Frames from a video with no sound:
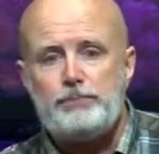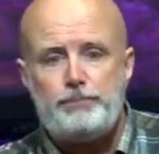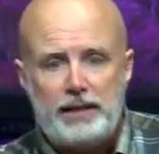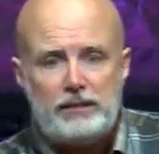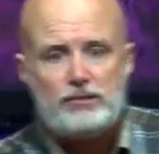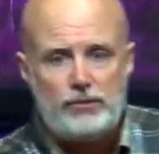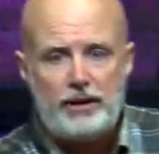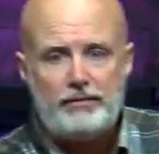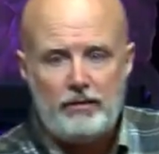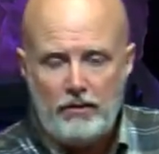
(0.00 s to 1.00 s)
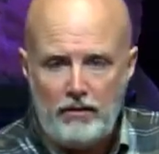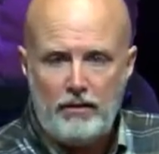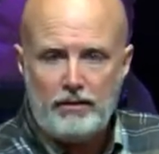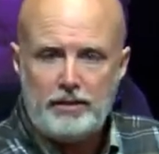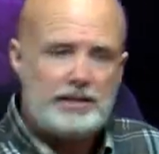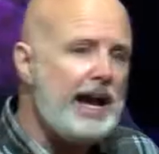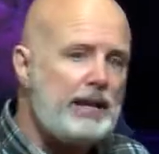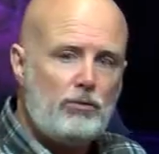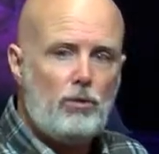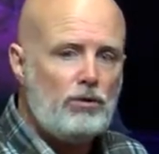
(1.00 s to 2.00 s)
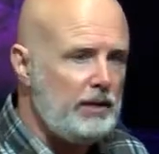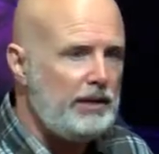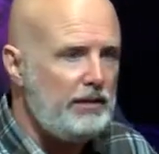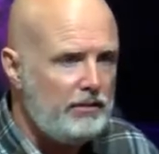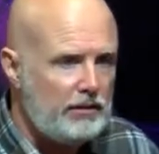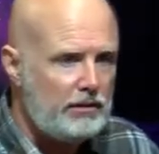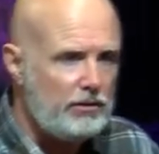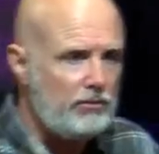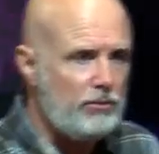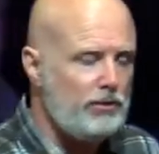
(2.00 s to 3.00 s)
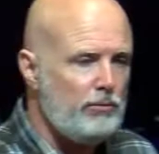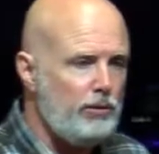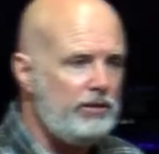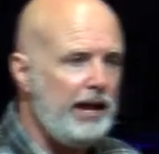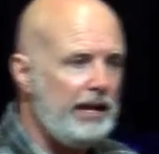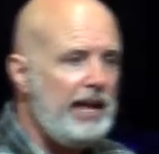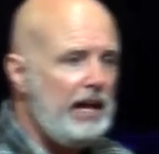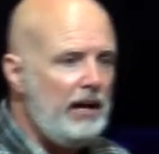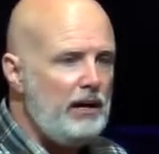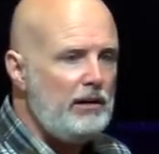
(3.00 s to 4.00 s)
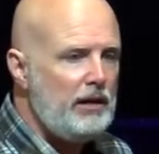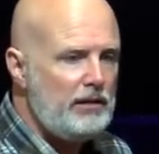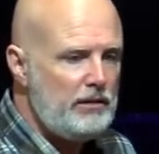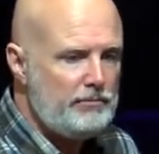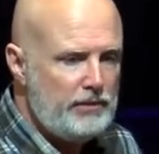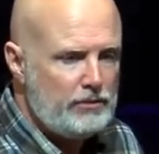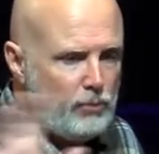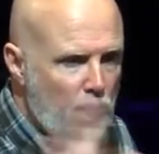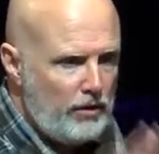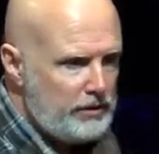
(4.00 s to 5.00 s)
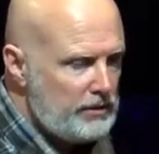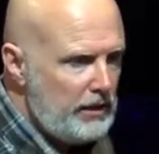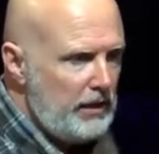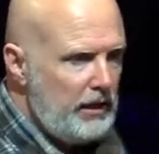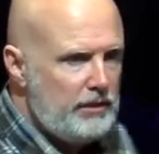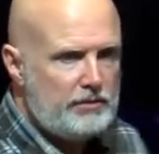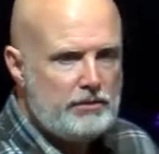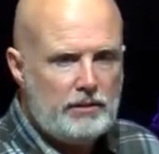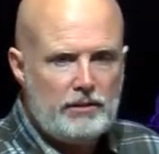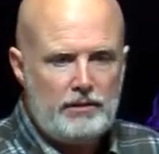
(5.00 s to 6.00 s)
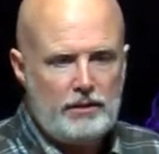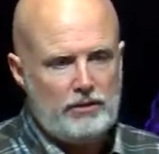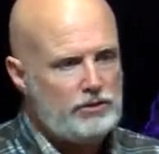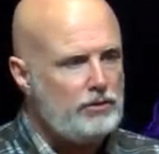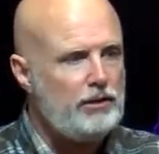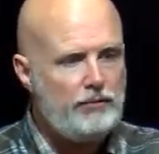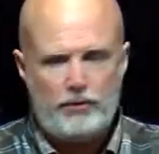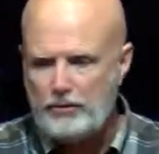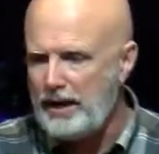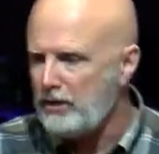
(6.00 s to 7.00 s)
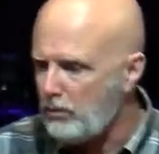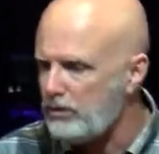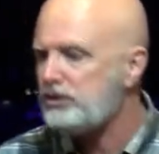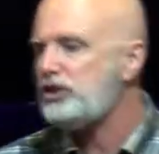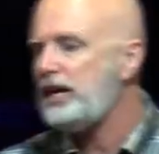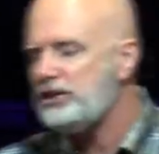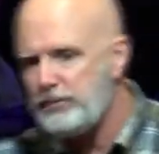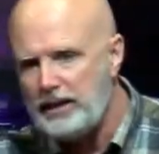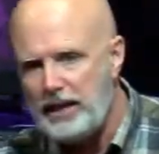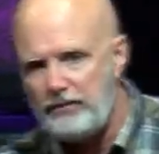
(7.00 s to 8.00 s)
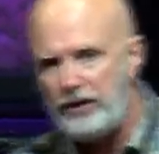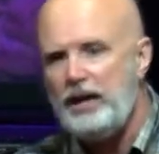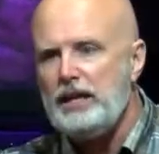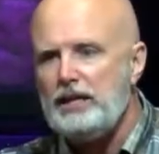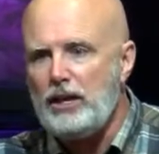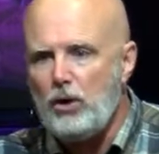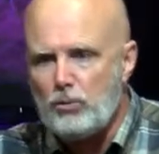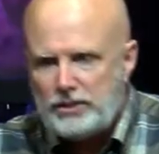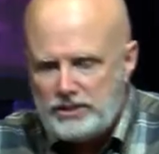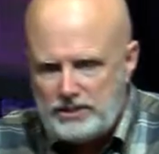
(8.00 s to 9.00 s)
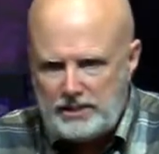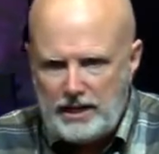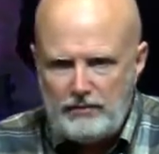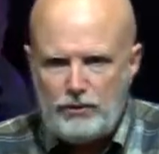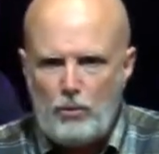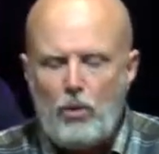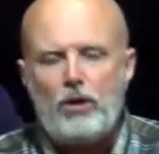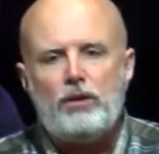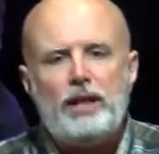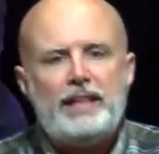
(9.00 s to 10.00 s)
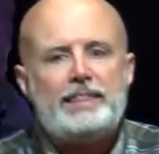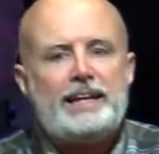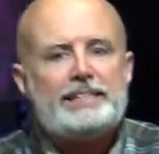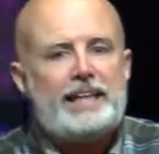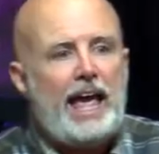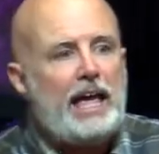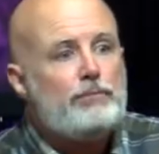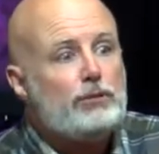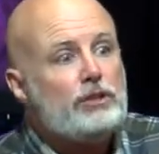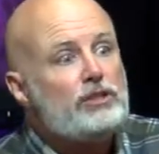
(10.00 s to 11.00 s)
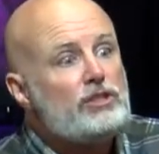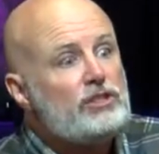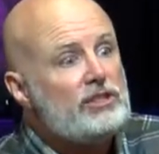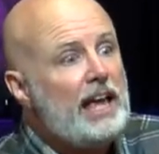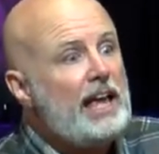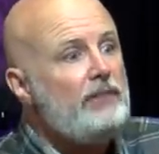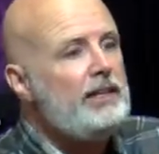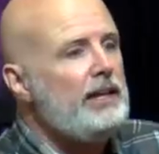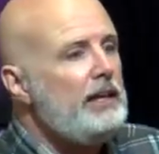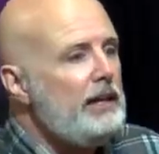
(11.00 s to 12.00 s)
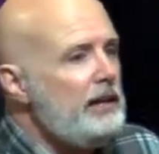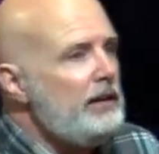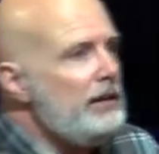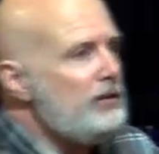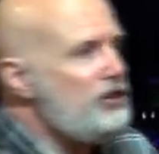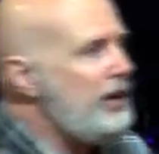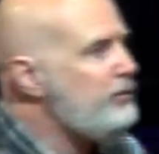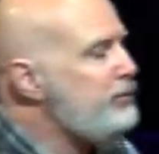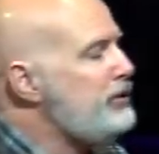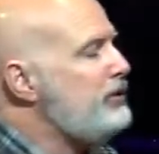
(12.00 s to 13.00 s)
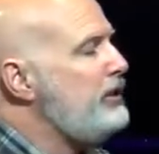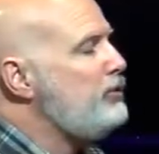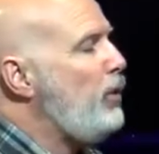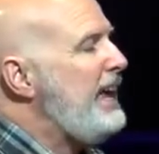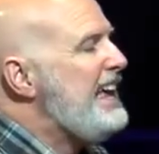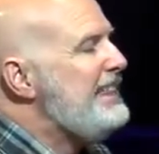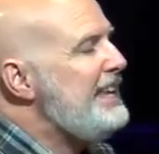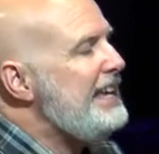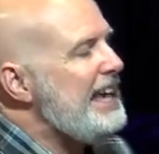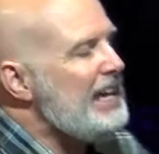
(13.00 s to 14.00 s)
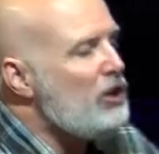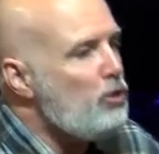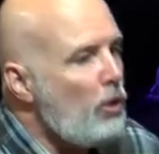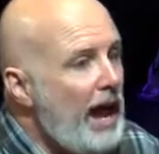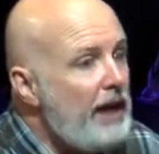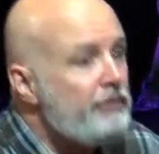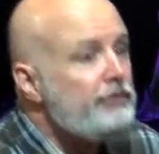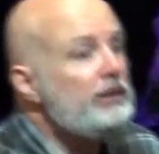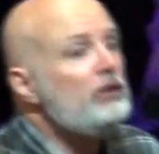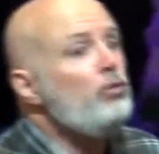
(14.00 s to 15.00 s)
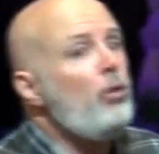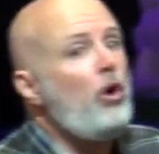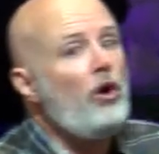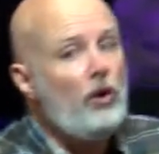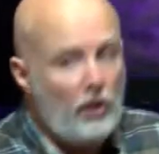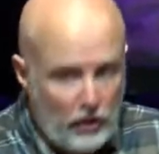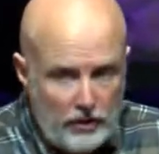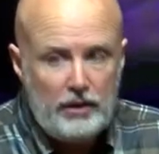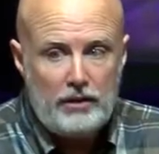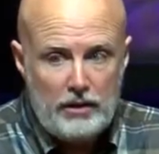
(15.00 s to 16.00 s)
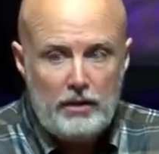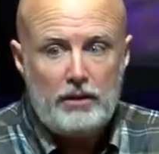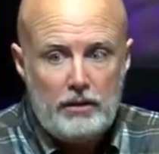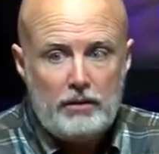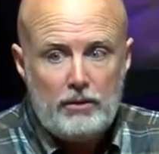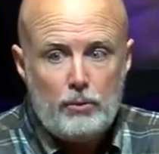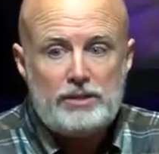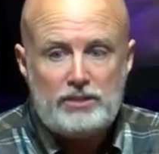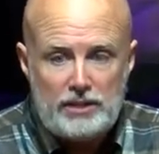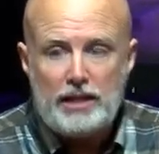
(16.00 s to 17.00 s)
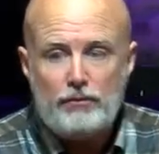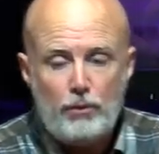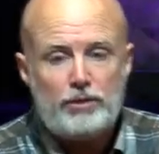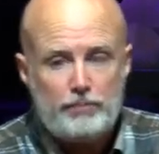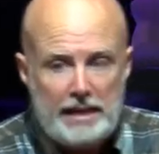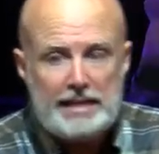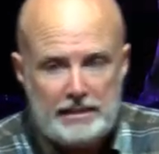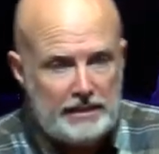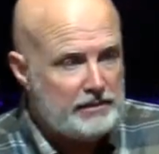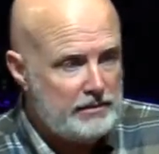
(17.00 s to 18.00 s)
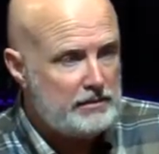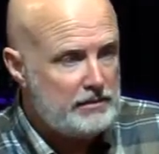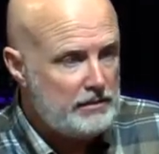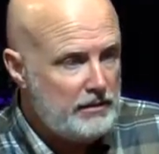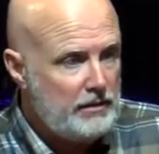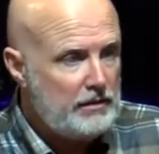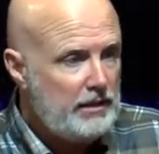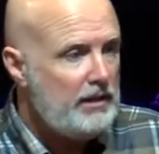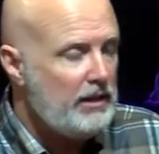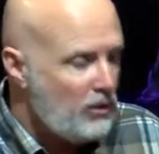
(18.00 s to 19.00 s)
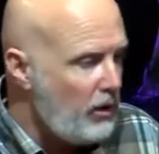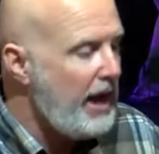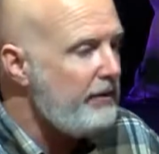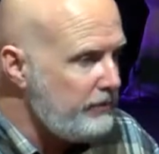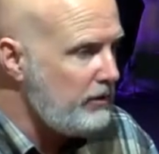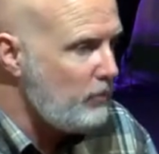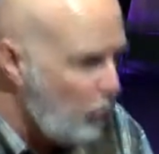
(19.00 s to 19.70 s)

to penetrate their heart. They say, I don't want anything to do with, with that. Uh, uh, um, this word is, is, eh, you know, is too difficult. I don't want to change my life here. They don't receive the word that is able to save. The, uh, uh, James puts it this way the engrafted word, receive with meekness, the engrafted